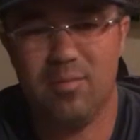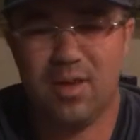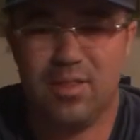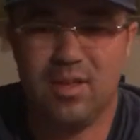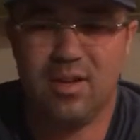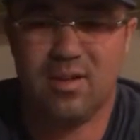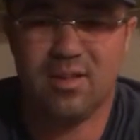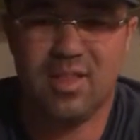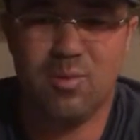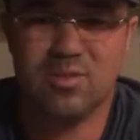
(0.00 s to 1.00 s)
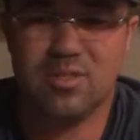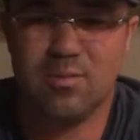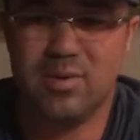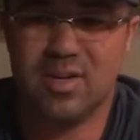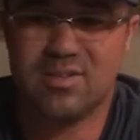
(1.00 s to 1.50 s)
I think that was the
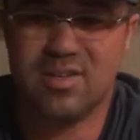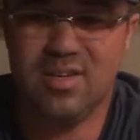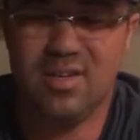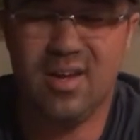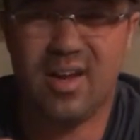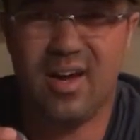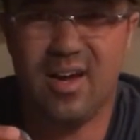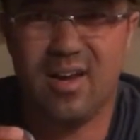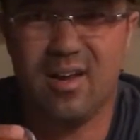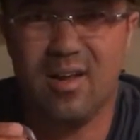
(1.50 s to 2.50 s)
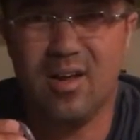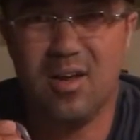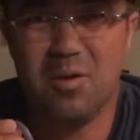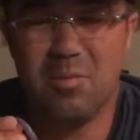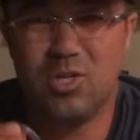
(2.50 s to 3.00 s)
biggest key. I caught
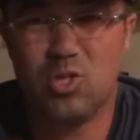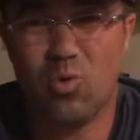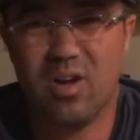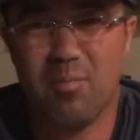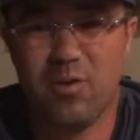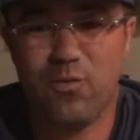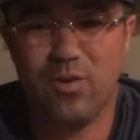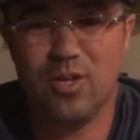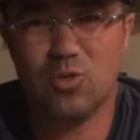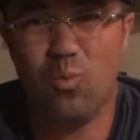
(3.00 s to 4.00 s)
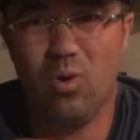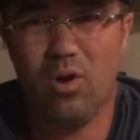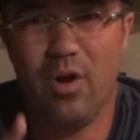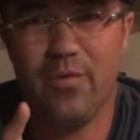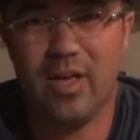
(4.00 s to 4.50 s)
majority of my fish were
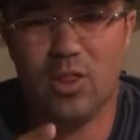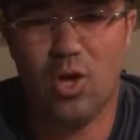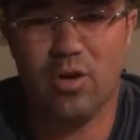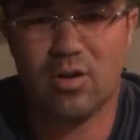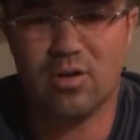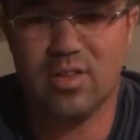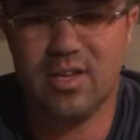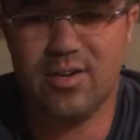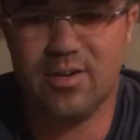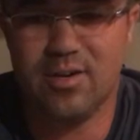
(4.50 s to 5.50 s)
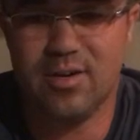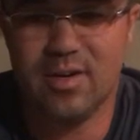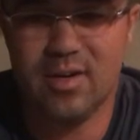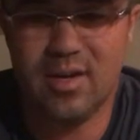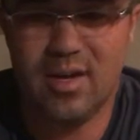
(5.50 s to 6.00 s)
on that longer leader.
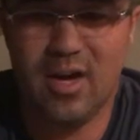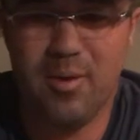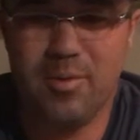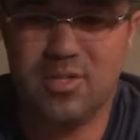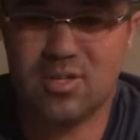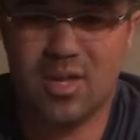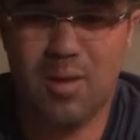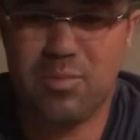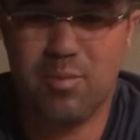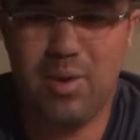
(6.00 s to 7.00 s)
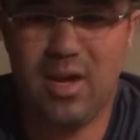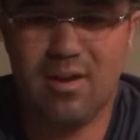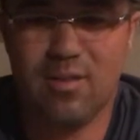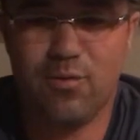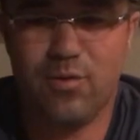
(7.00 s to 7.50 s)
It just kept the bait
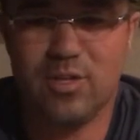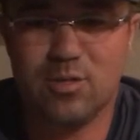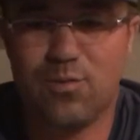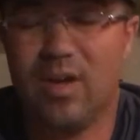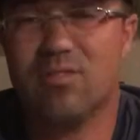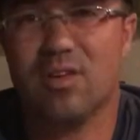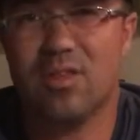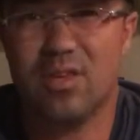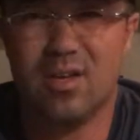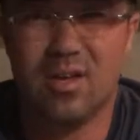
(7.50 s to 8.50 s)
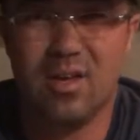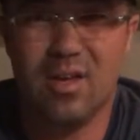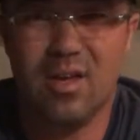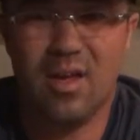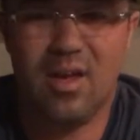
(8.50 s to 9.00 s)
in the fish's face, I think.
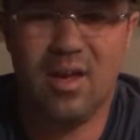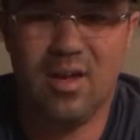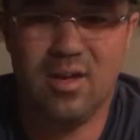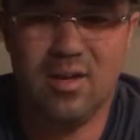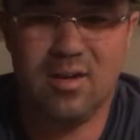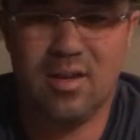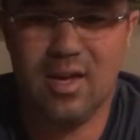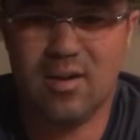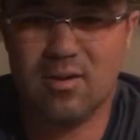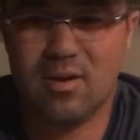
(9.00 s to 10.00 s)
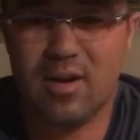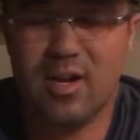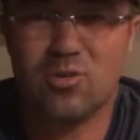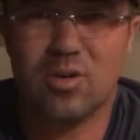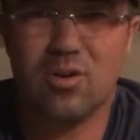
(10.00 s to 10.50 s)
And that kind
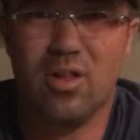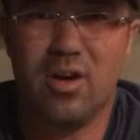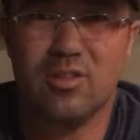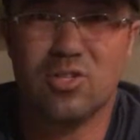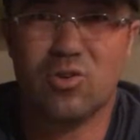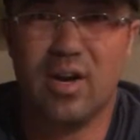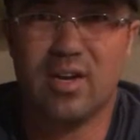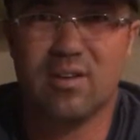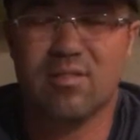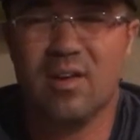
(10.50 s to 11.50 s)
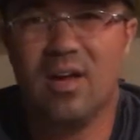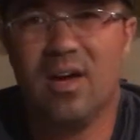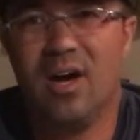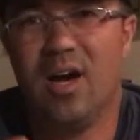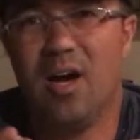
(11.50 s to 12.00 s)
of triggered a lot of the strikes.
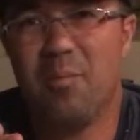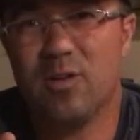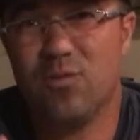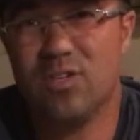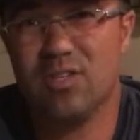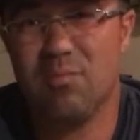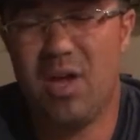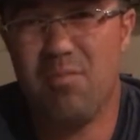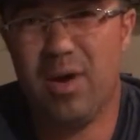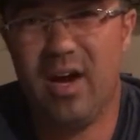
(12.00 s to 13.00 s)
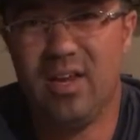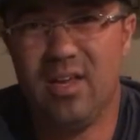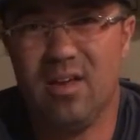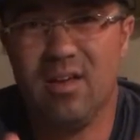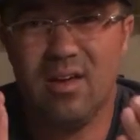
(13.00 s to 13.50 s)
I was fishing the main
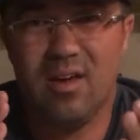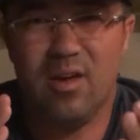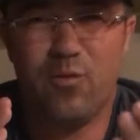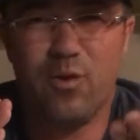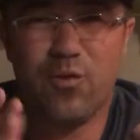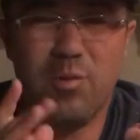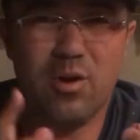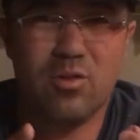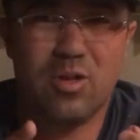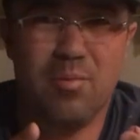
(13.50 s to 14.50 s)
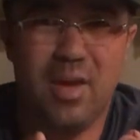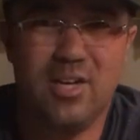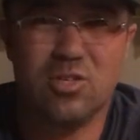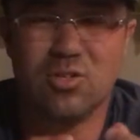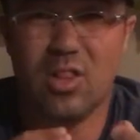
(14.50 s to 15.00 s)
body. If you're familiar with
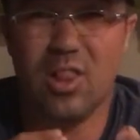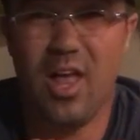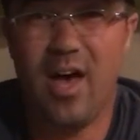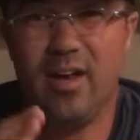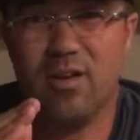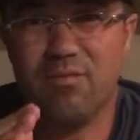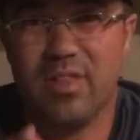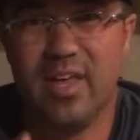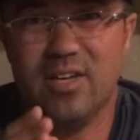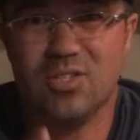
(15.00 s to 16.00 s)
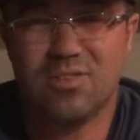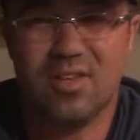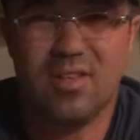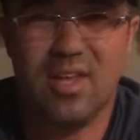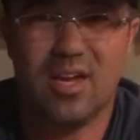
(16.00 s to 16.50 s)
Comanche, there's a lot of ledges
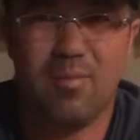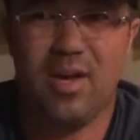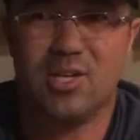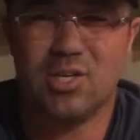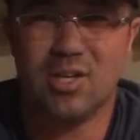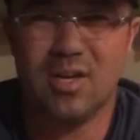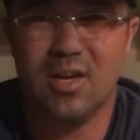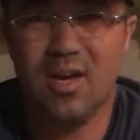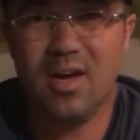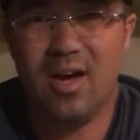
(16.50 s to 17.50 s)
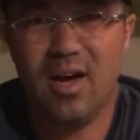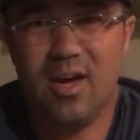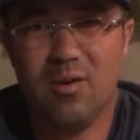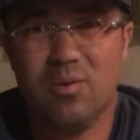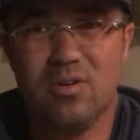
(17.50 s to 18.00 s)
in Lake Comanche.
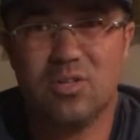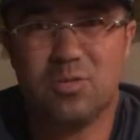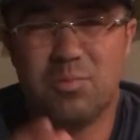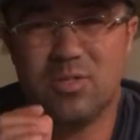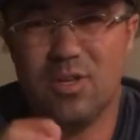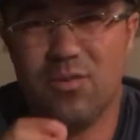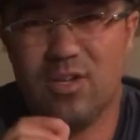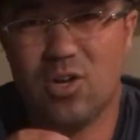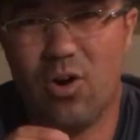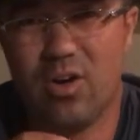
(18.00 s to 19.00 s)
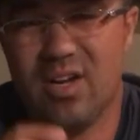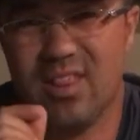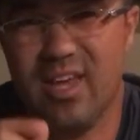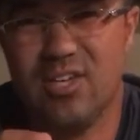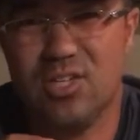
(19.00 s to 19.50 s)
I was specifically targeting
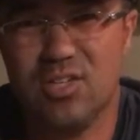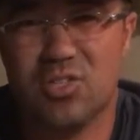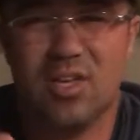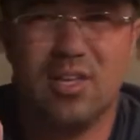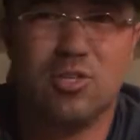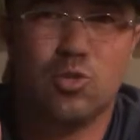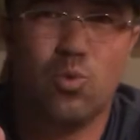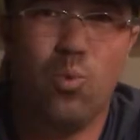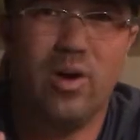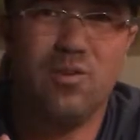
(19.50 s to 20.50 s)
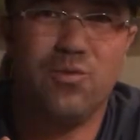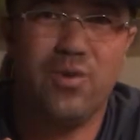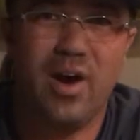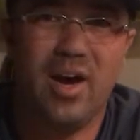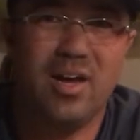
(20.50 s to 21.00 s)
ledges in
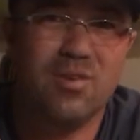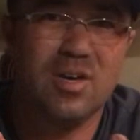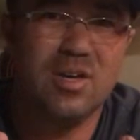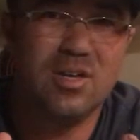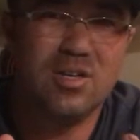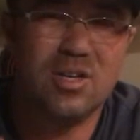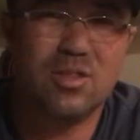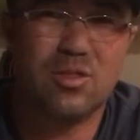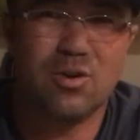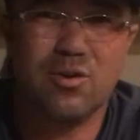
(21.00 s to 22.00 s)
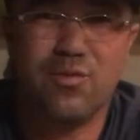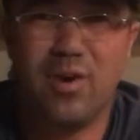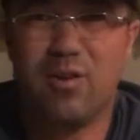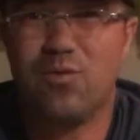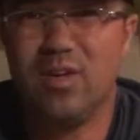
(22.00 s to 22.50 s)
25 to
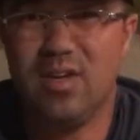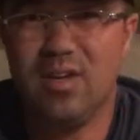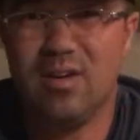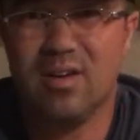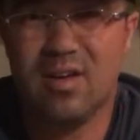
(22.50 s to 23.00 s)
35 feet